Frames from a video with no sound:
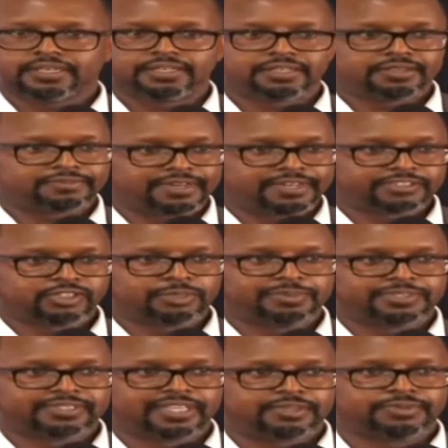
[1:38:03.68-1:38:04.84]
and the various
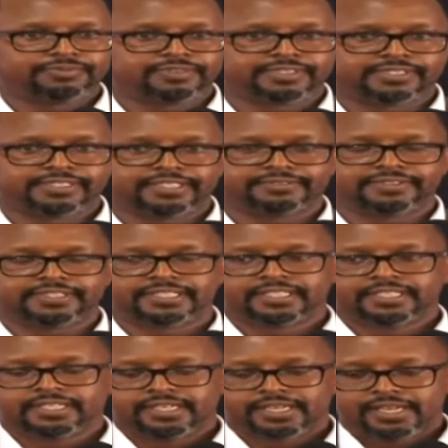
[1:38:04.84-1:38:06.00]
tributes that we've received,
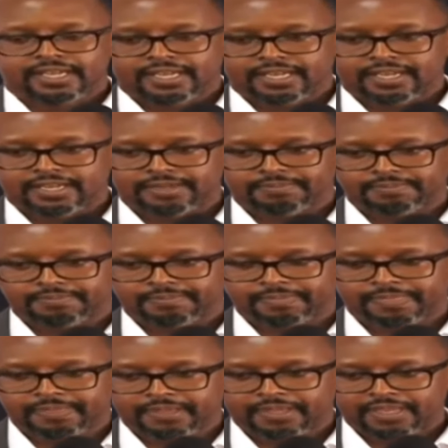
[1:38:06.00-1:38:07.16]
and
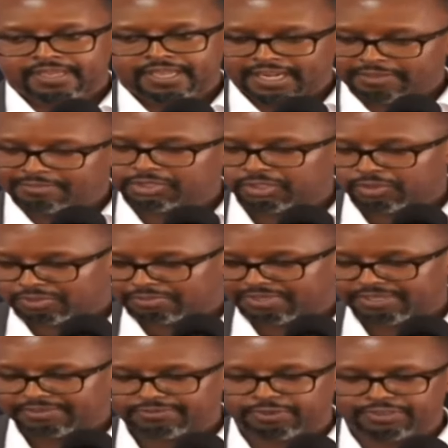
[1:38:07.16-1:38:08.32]
I'm sure will
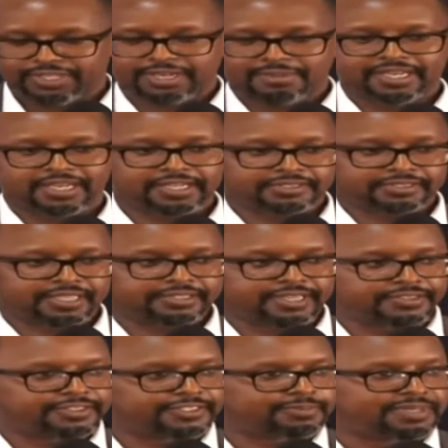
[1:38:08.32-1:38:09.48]
be forthcoming as
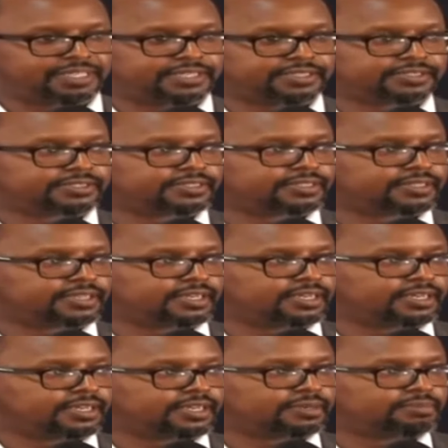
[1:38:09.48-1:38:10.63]
other speakers
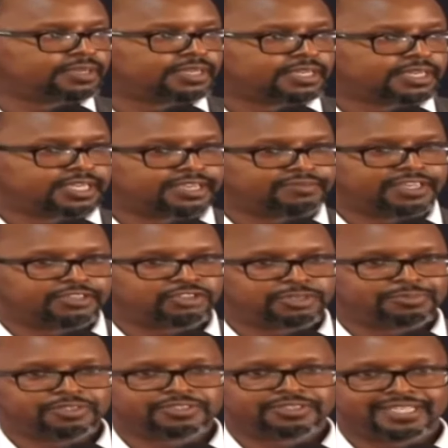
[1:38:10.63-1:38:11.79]
give their
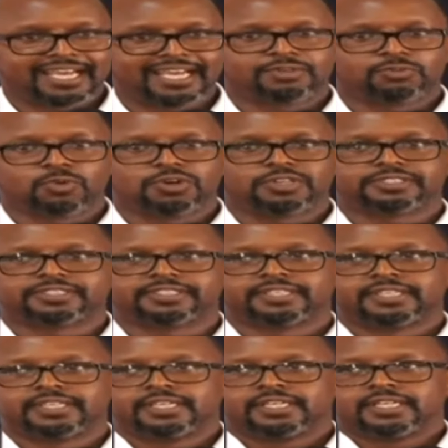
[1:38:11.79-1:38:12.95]
tributes, Dad was